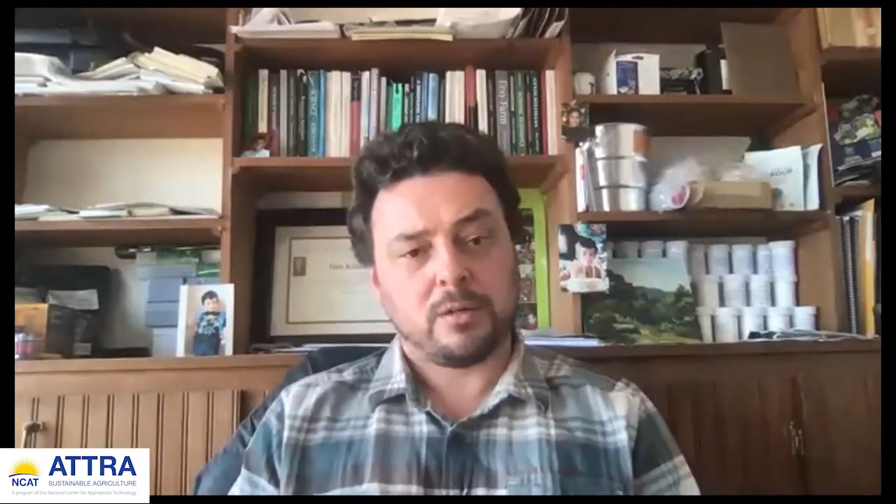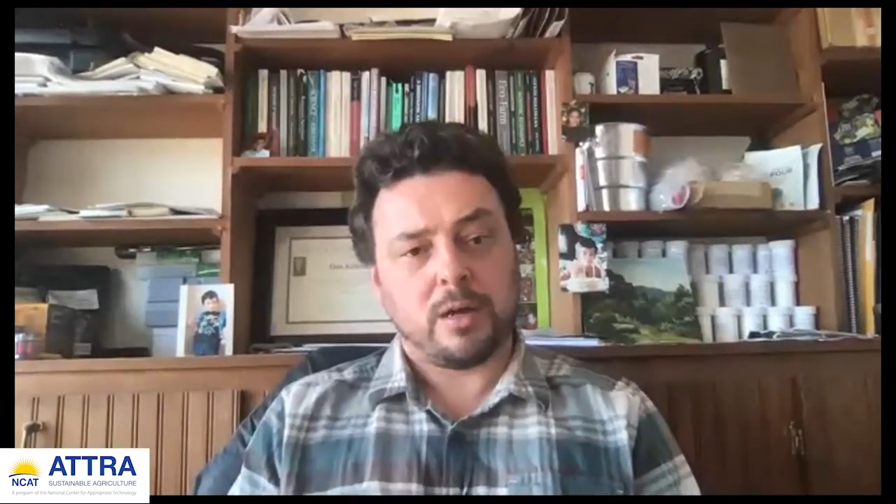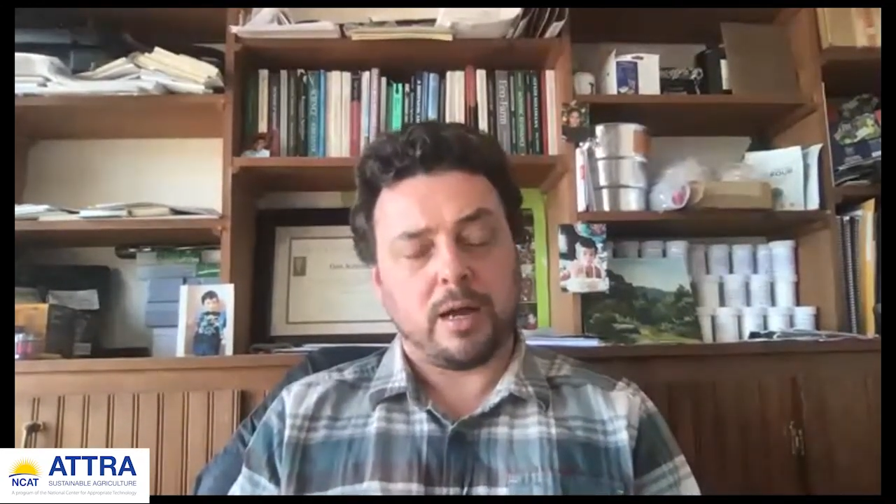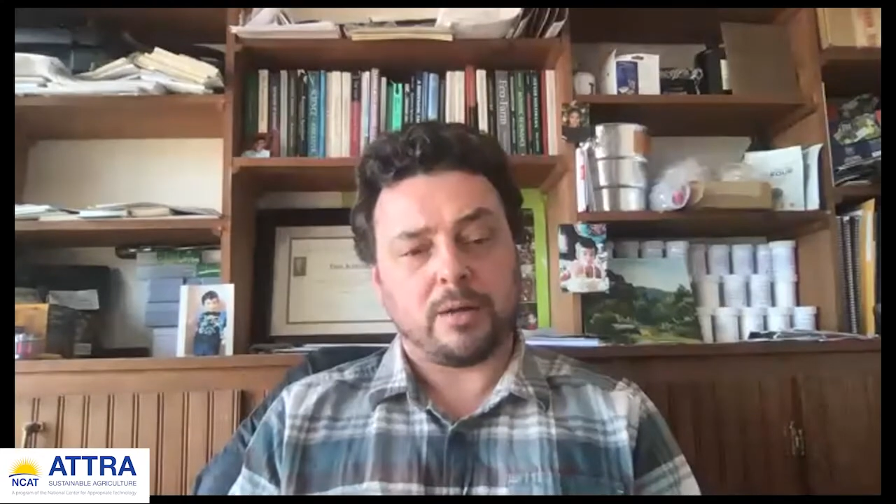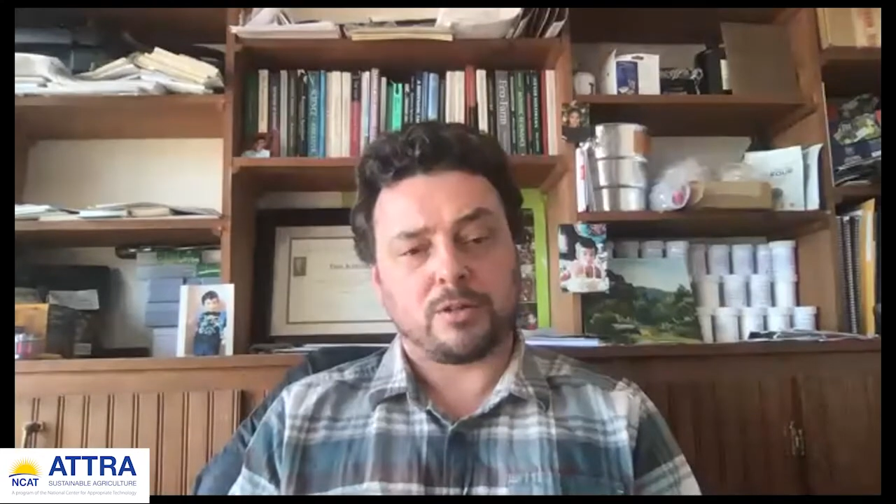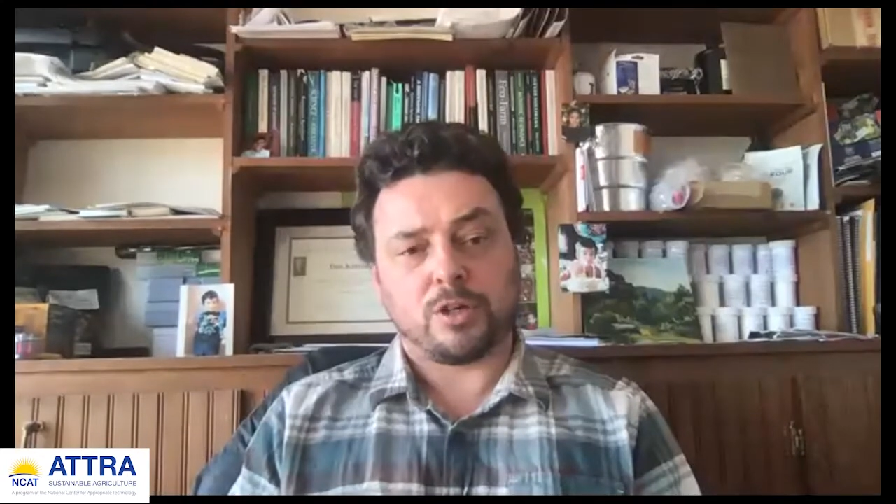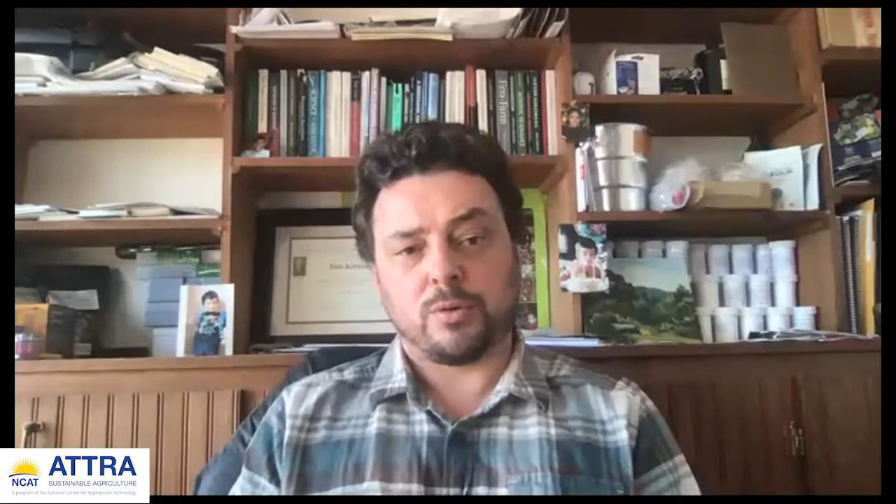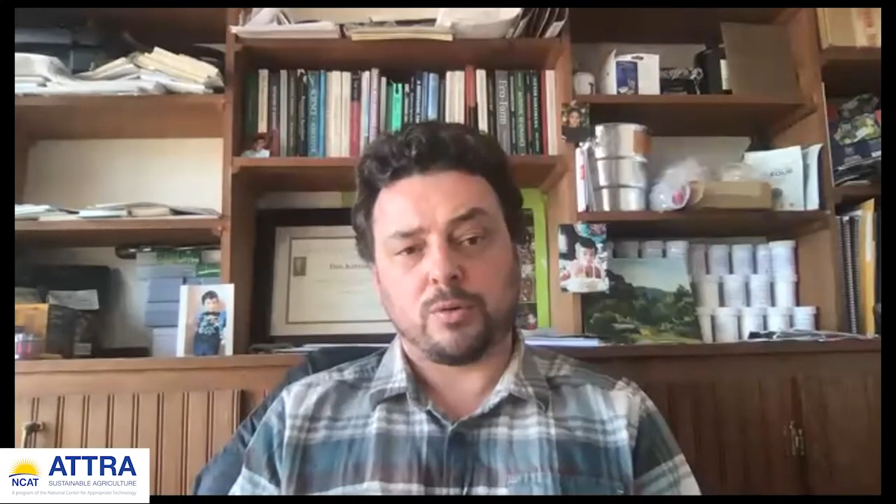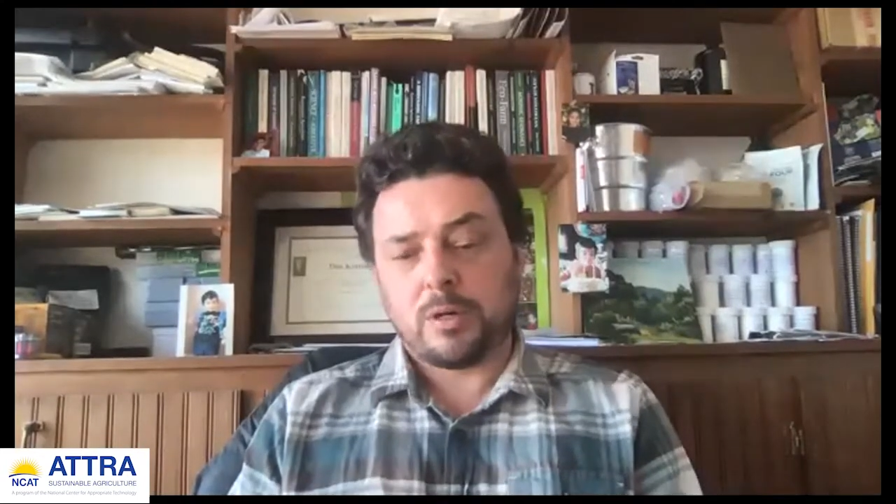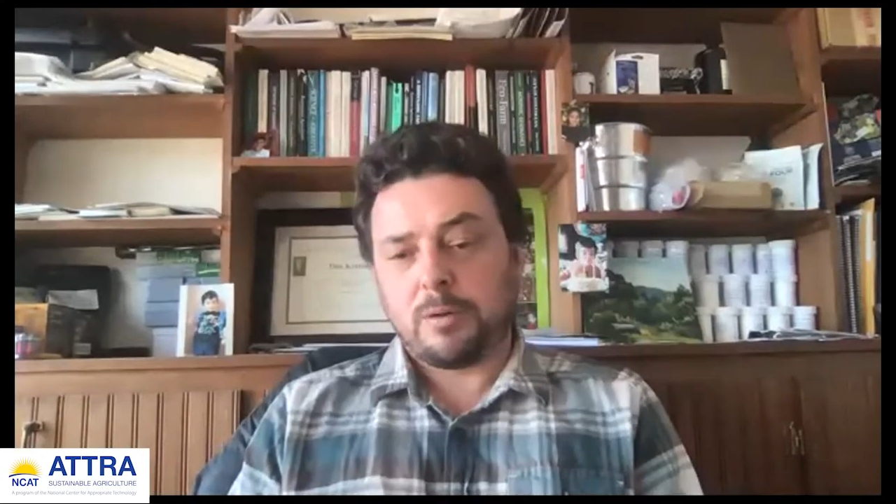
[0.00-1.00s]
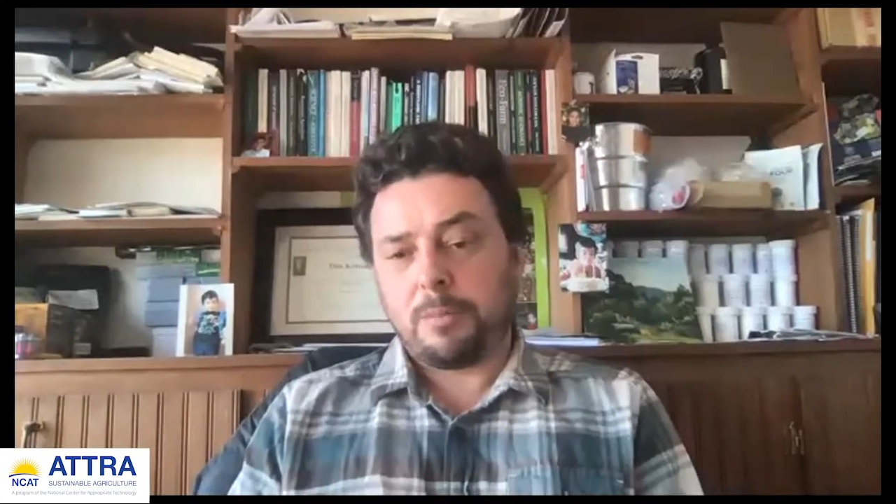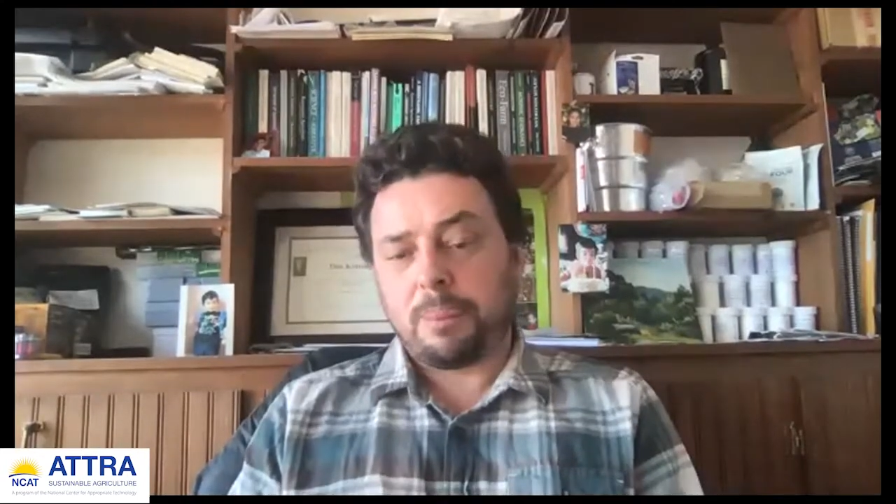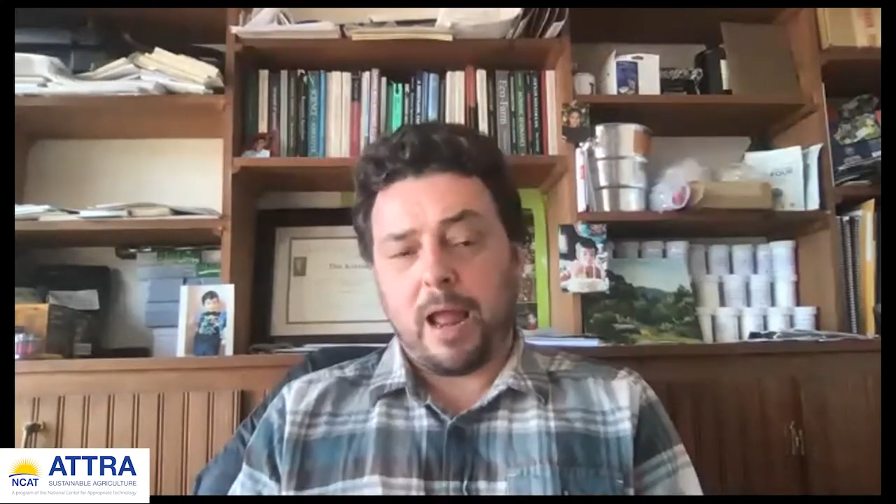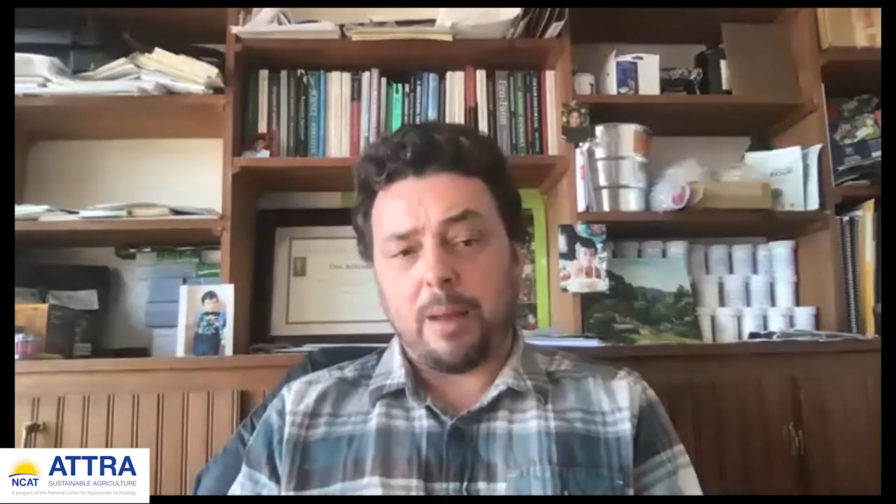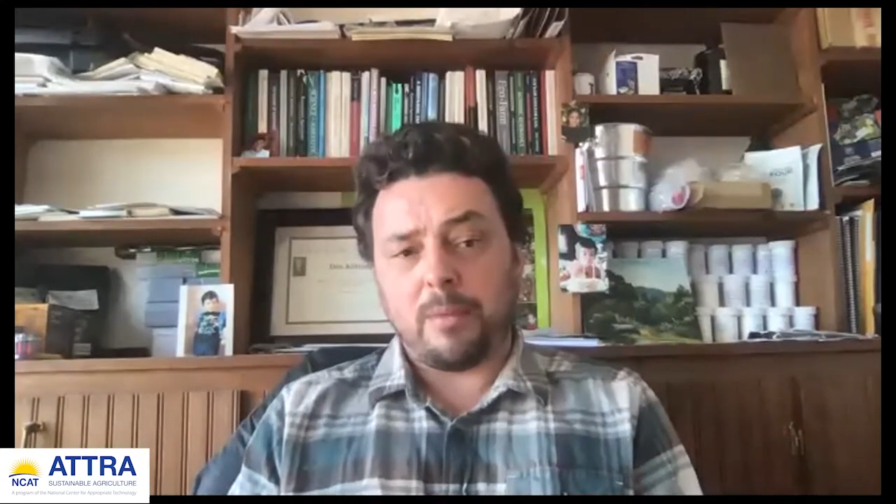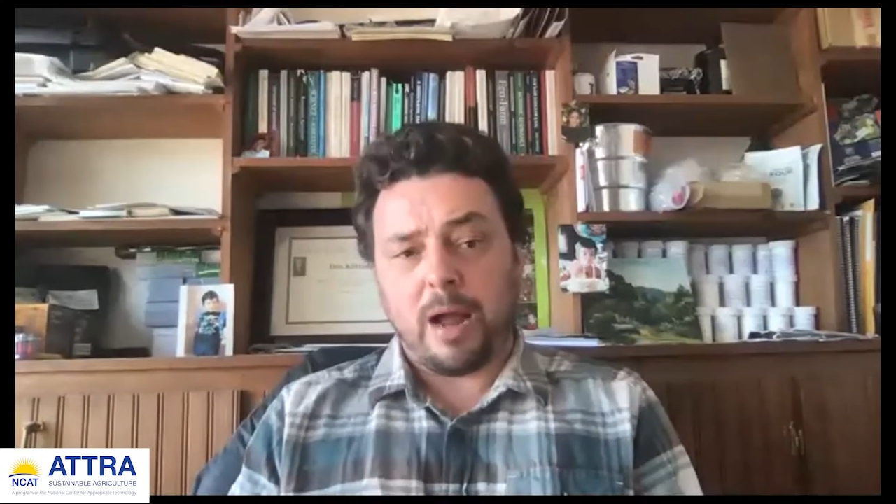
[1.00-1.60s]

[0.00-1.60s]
Uh, so I'm